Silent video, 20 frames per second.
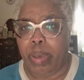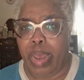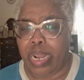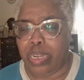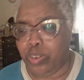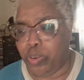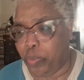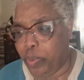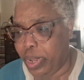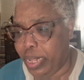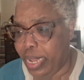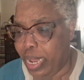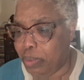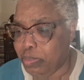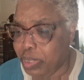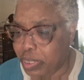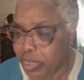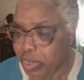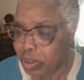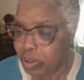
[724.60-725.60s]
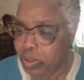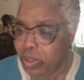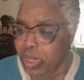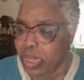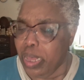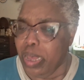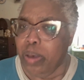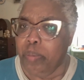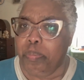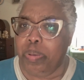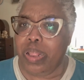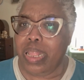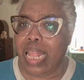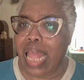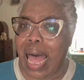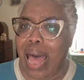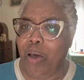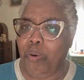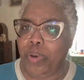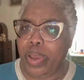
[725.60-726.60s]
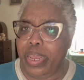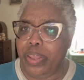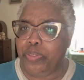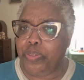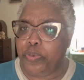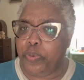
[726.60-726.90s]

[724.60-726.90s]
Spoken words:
actually reading. I'm still slowly